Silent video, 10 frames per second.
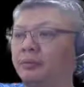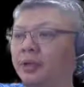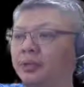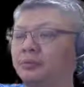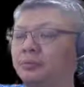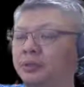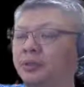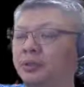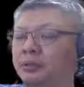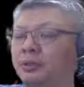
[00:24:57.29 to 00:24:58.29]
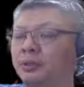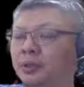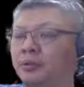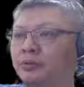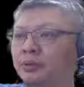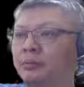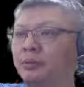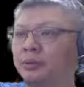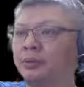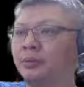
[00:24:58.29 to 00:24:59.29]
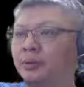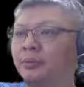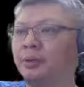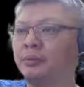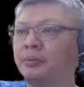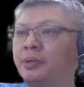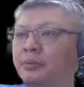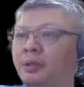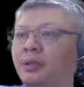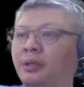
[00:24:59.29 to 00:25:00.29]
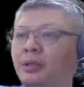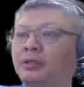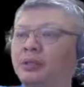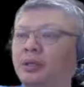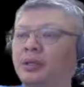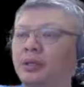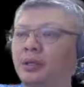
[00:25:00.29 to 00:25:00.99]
red's position was now in trouble. There are many things that